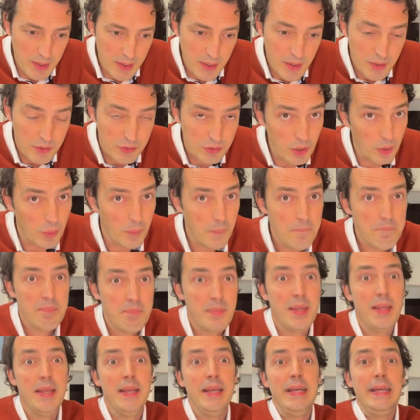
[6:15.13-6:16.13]
So
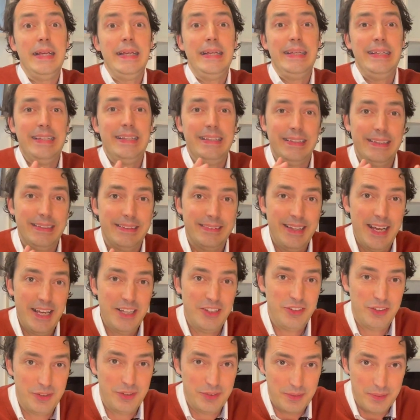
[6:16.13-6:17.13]

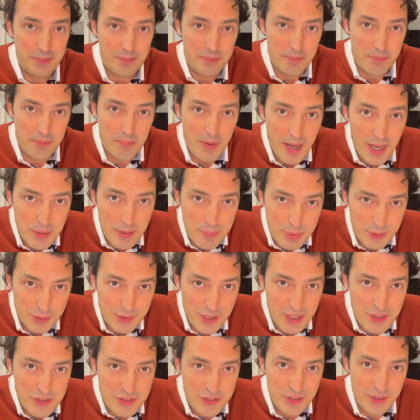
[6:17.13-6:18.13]
that's my
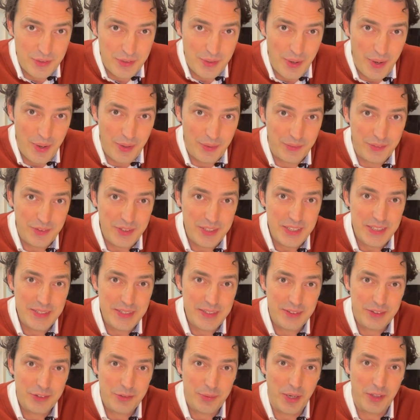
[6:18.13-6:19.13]
prediction on the
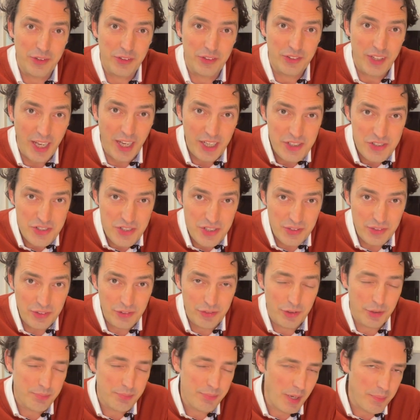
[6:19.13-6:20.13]
transactions for
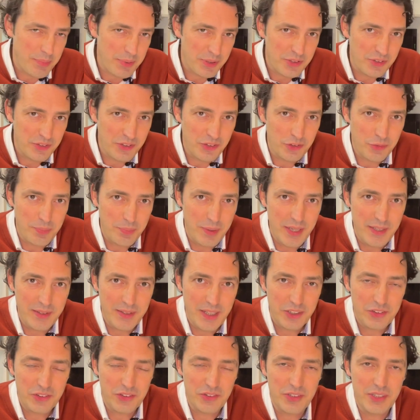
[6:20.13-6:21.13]
properties in Spain
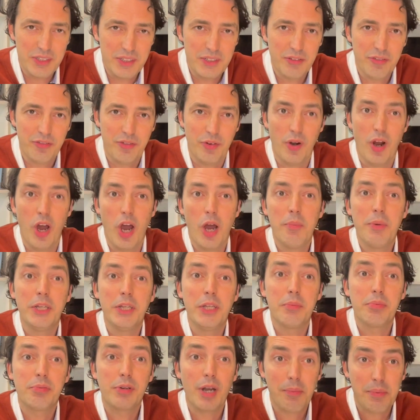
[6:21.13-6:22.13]
next year, for how many
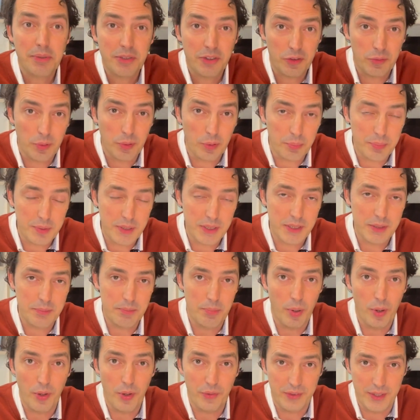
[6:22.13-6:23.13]
properties will be
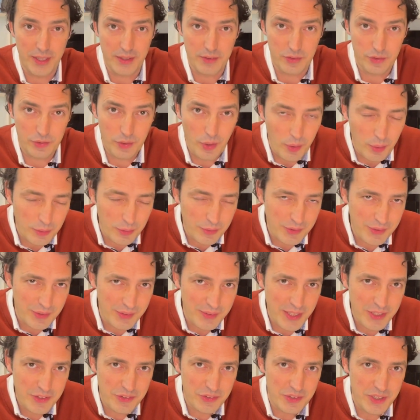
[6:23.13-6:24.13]
bought and sold
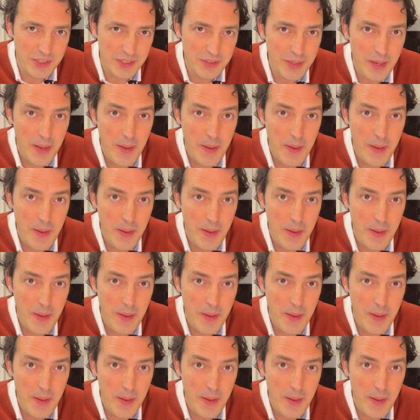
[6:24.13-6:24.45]
next year.